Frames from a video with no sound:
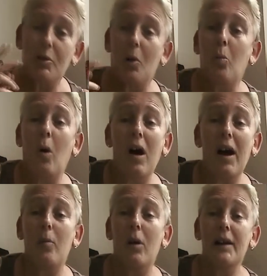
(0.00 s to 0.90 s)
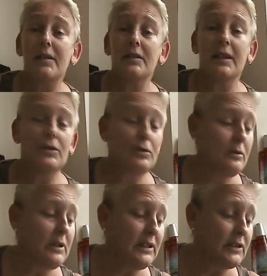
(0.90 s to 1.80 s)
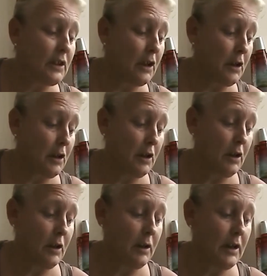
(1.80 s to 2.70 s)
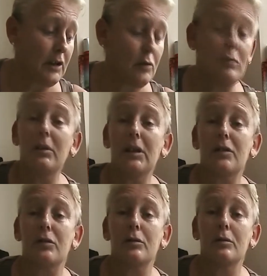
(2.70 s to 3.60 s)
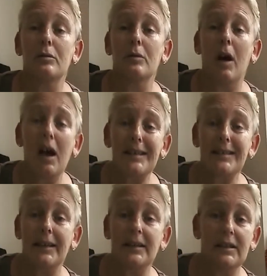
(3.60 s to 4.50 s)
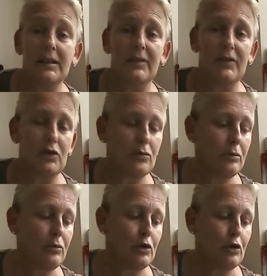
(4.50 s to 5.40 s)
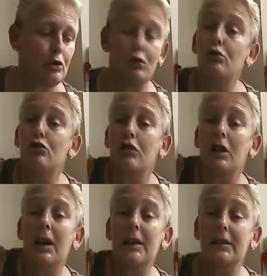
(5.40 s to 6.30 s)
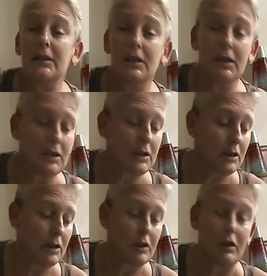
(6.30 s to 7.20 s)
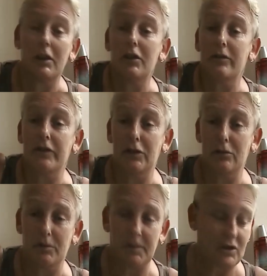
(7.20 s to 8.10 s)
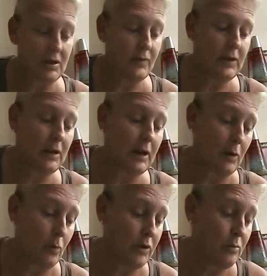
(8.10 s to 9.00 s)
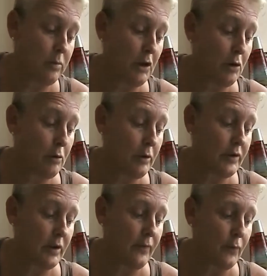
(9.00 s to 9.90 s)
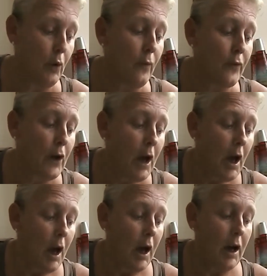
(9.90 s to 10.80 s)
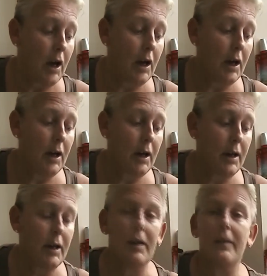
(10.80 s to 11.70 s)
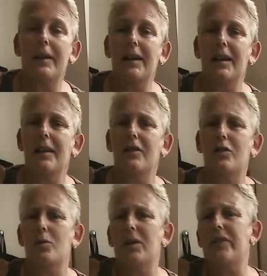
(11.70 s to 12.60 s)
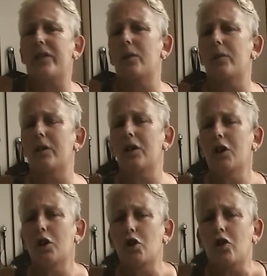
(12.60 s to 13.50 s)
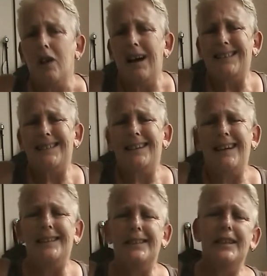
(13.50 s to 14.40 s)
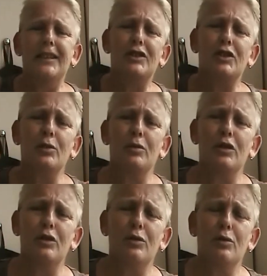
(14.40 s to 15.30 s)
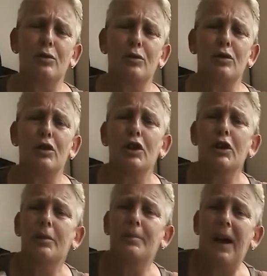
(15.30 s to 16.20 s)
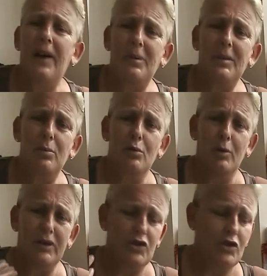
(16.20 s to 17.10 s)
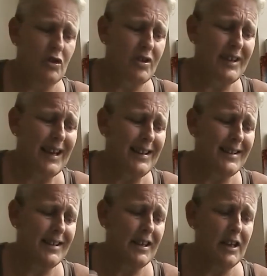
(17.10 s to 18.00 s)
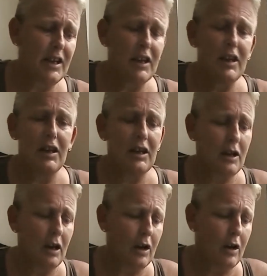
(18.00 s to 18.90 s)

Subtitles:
So why do they do this? They do it to isolate the individual, to neutralize an individual, especially if they're like a whistleblower and so forth. They do it so that you're isolated, so that you have people question your sanity.